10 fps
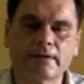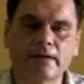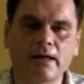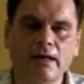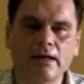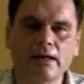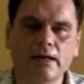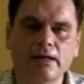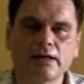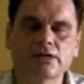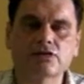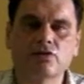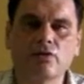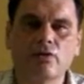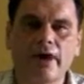Okay?
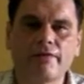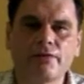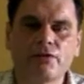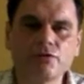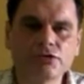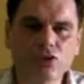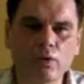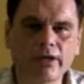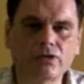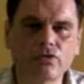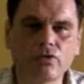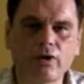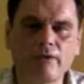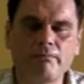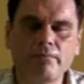So if we use going
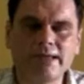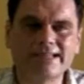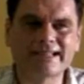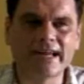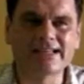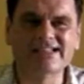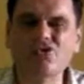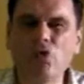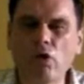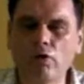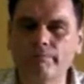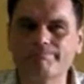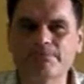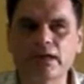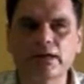to, it means that
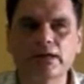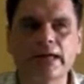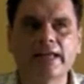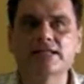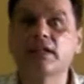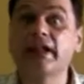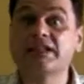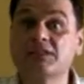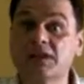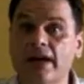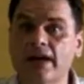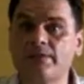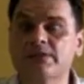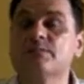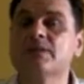it's less
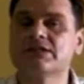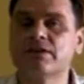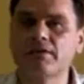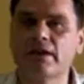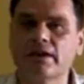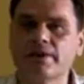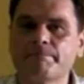specific.